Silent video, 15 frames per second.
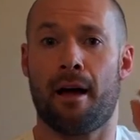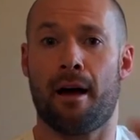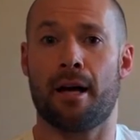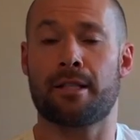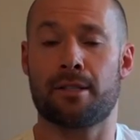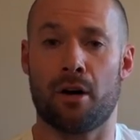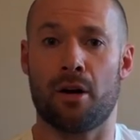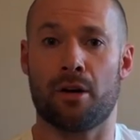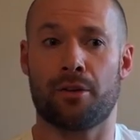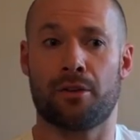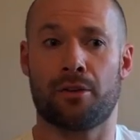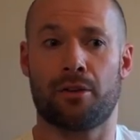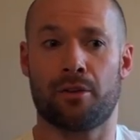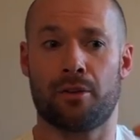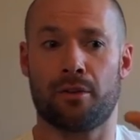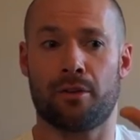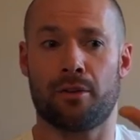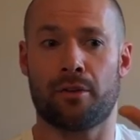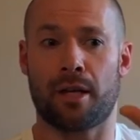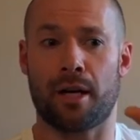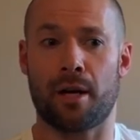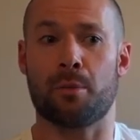I thought
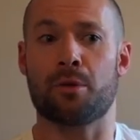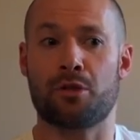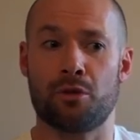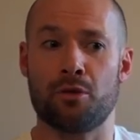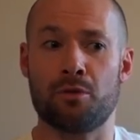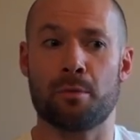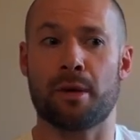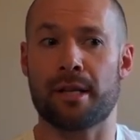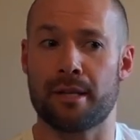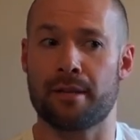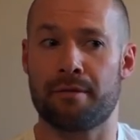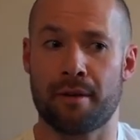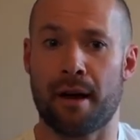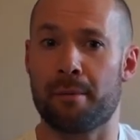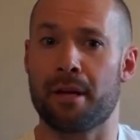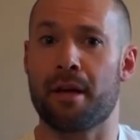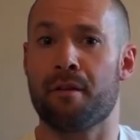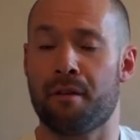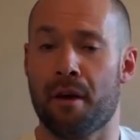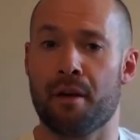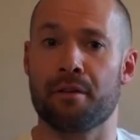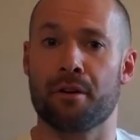that I was doing my family a
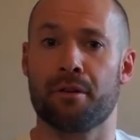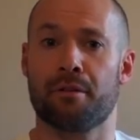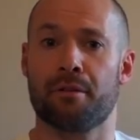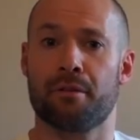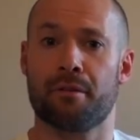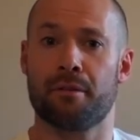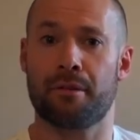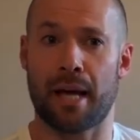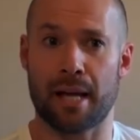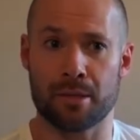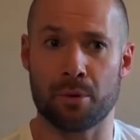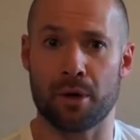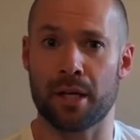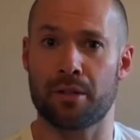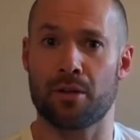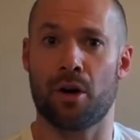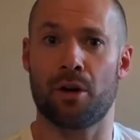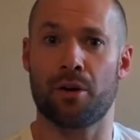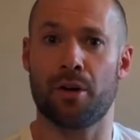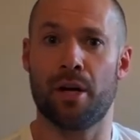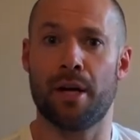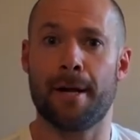favour. That's what I
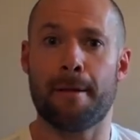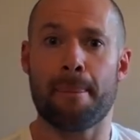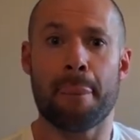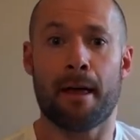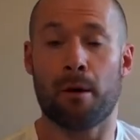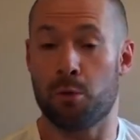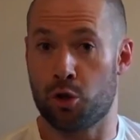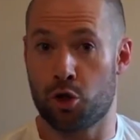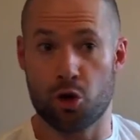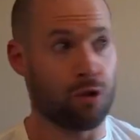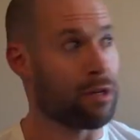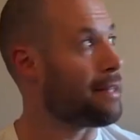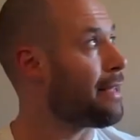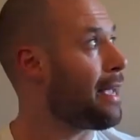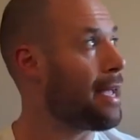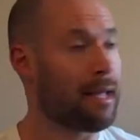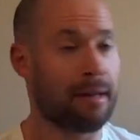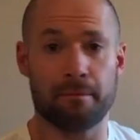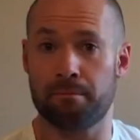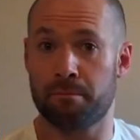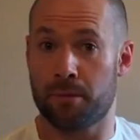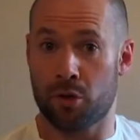thought. It was during the
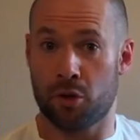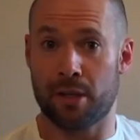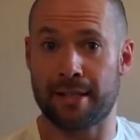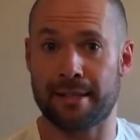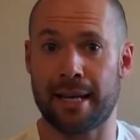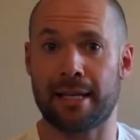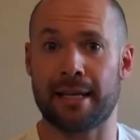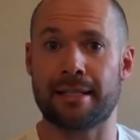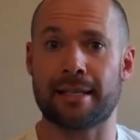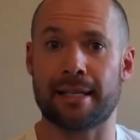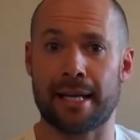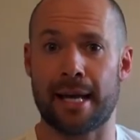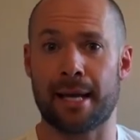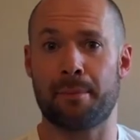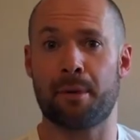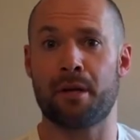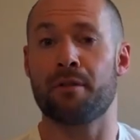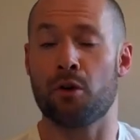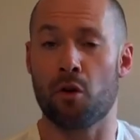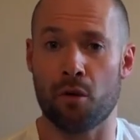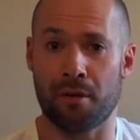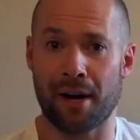day, sort of day like today, a bit of
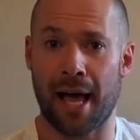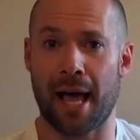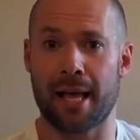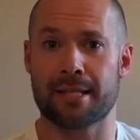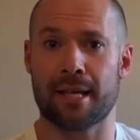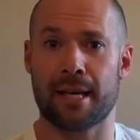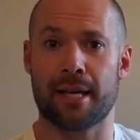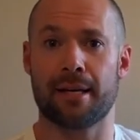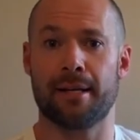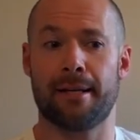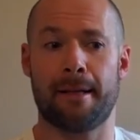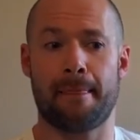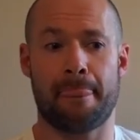an overcast day.